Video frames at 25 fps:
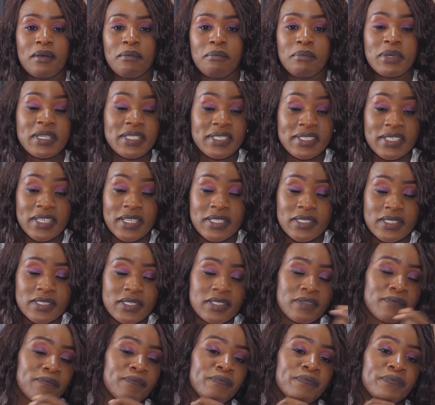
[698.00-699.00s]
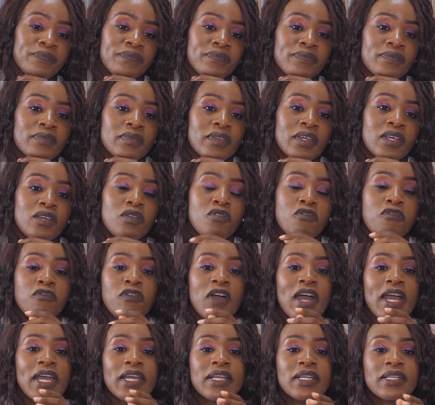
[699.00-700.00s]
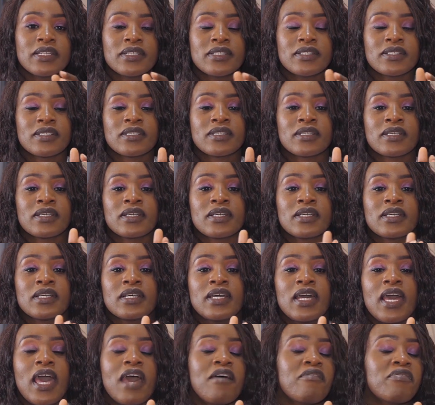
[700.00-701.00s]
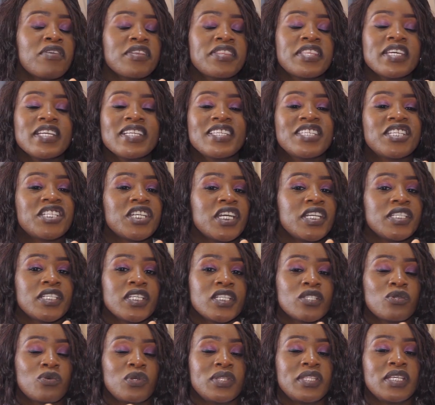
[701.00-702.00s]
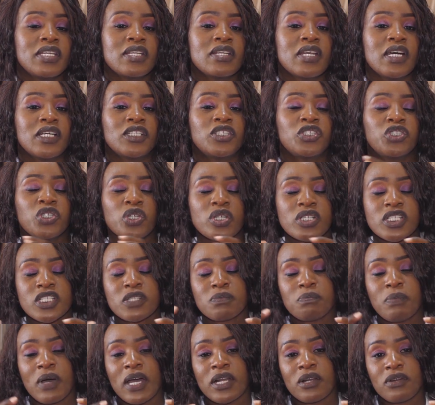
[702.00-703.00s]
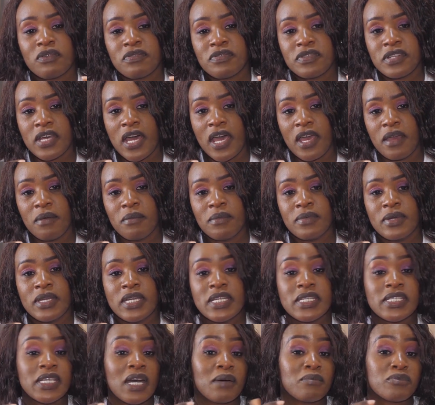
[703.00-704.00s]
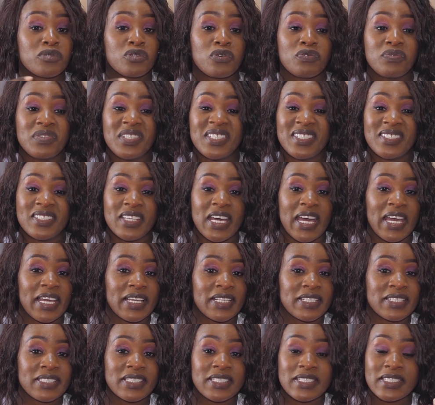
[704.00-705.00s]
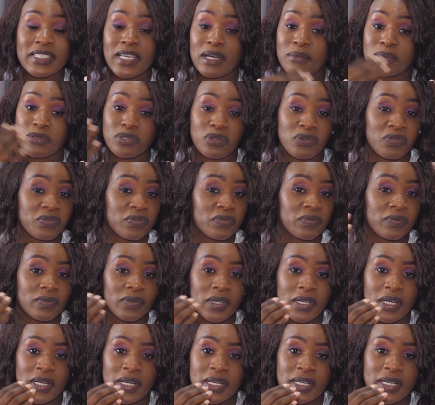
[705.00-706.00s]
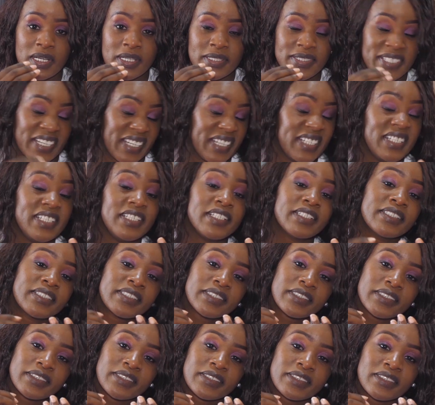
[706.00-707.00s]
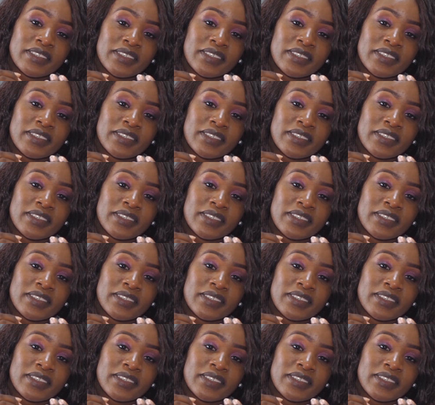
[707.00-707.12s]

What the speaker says: business, you find everything changes within a short span of time in terms of designs, in terms of techniques.